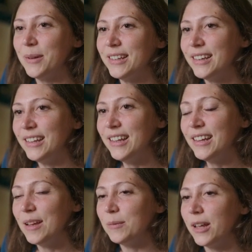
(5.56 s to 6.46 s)

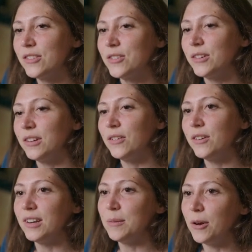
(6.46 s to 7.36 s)
Paltrinieri. I'm lecturer in
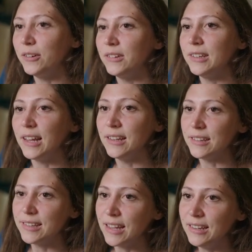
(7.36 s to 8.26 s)
Early Modern
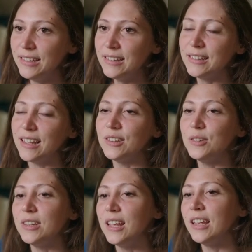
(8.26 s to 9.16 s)
Italian Studies, and
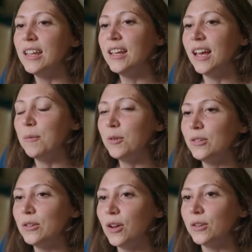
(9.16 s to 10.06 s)
today I'm
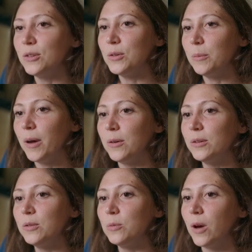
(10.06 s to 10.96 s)
going to talk to you
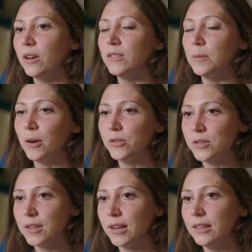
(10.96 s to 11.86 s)
about one of the
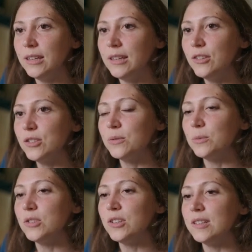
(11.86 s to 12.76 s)
modules that I teach,
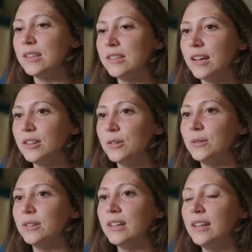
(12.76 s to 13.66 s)
which is
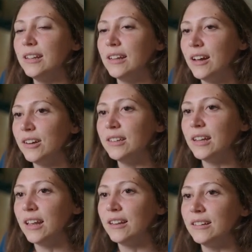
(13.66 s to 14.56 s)
entitled Art
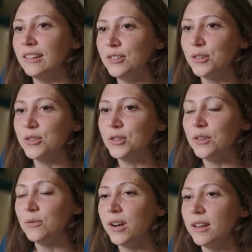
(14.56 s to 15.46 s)
and Literature
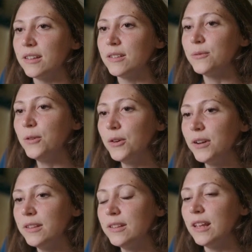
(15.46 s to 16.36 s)
in Renaissance
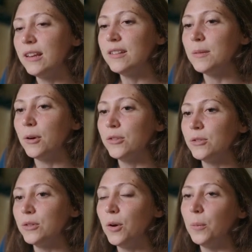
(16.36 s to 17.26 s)
Florence, and it's a
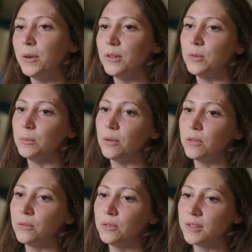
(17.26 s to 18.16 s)
module open to
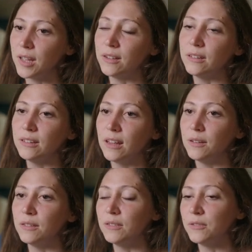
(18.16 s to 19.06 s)
both second
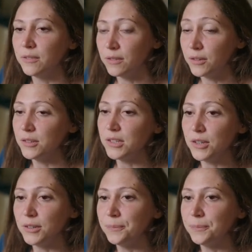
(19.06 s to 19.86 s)
and third year.